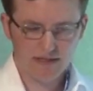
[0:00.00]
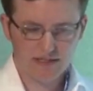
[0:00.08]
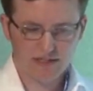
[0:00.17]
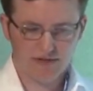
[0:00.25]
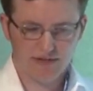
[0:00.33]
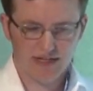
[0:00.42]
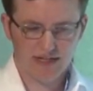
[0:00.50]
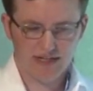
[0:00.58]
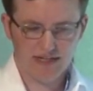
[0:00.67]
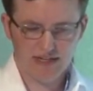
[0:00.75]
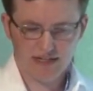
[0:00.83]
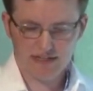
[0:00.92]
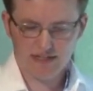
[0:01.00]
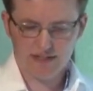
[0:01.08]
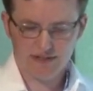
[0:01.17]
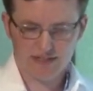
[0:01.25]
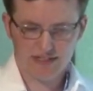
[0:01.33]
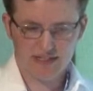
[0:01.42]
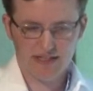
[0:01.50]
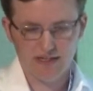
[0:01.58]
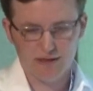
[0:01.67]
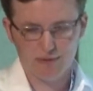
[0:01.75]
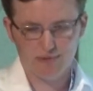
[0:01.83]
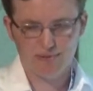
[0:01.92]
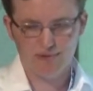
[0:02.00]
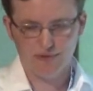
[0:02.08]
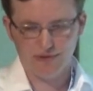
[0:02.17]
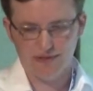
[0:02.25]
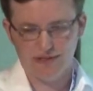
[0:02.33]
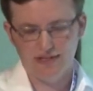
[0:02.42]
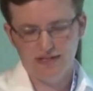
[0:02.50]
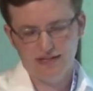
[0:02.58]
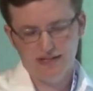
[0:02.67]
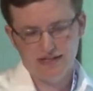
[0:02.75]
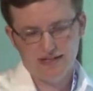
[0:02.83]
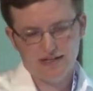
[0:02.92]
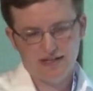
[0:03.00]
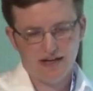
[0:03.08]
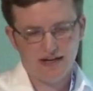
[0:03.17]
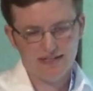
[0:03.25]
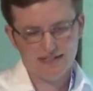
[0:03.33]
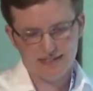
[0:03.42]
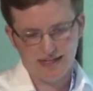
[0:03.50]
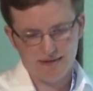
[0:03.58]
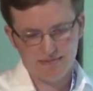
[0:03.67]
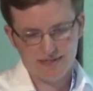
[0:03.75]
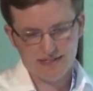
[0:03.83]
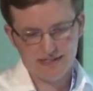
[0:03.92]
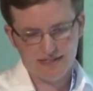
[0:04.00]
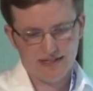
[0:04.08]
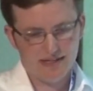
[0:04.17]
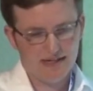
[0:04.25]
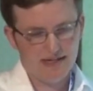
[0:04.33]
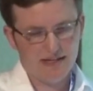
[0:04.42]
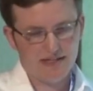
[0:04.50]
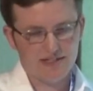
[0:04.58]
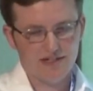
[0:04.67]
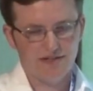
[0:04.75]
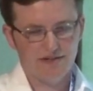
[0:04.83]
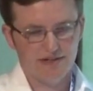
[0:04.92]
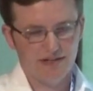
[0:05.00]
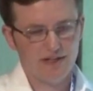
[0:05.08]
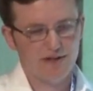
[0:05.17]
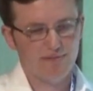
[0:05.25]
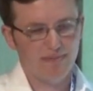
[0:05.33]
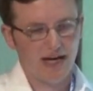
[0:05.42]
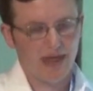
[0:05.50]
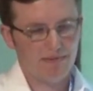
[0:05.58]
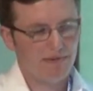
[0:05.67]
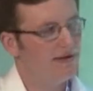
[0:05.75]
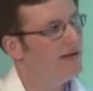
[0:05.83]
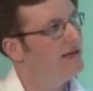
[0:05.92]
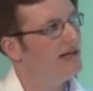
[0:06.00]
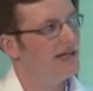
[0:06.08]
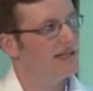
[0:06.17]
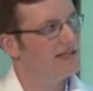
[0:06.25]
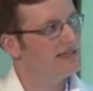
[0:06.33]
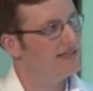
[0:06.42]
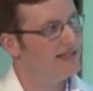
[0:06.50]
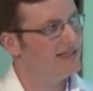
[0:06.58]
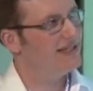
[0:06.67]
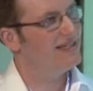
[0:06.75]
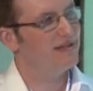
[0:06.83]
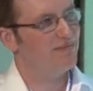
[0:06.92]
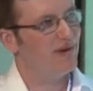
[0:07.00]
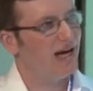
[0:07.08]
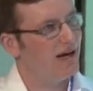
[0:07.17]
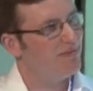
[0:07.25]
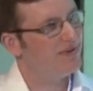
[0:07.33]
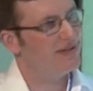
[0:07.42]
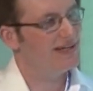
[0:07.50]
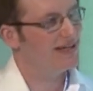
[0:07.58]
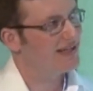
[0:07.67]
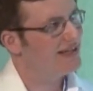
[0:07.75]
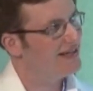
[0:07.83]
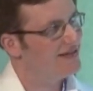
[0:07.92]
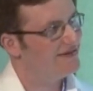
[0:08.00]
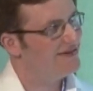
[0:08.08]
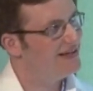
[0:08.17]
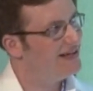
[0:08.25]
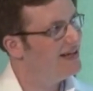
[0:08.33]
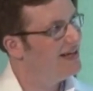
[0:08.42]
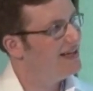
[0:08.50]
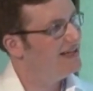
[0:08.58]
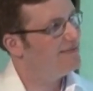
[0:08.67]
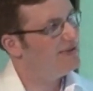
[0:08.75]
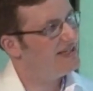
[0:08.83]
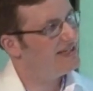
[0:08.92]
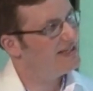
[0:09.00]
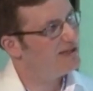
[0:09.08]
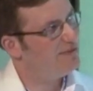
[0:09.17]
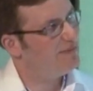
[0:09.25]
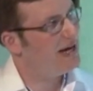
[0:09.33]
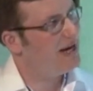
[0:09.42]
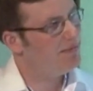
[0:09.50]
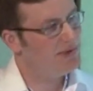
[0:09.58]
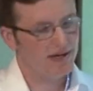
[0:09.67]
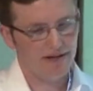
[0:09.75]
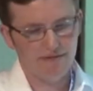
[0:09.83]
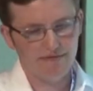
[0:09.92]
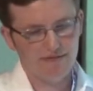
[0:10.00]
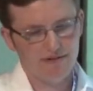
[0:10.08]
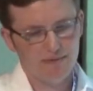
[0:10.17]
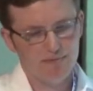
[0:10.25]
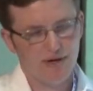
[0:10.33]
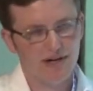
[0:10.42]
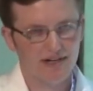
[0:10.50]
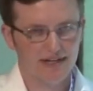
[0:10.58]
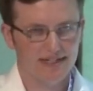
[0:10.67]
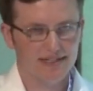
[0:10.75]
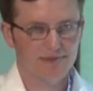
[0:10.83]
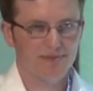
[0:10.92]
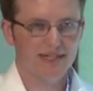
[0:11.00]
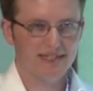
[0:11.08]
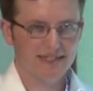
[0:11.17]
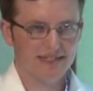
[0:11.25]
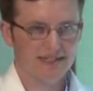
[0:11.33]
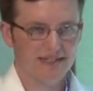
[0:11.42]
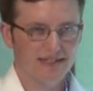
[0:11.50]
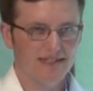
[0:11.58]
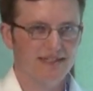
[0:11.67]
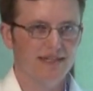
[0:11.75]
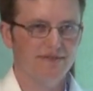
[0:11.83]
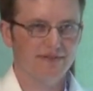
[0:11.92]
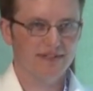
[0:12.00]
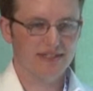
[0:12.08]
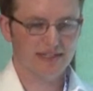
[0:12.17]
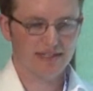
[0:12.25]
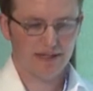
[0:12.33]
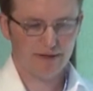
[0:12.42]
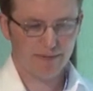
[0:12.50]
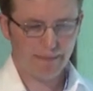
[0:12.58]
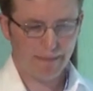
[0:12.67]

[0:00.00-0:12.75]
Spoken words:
So in closing the Uber pool concept, I'll show you another map. This is a map, unlike the other one, but this is a map of parking spaces in San Francisco.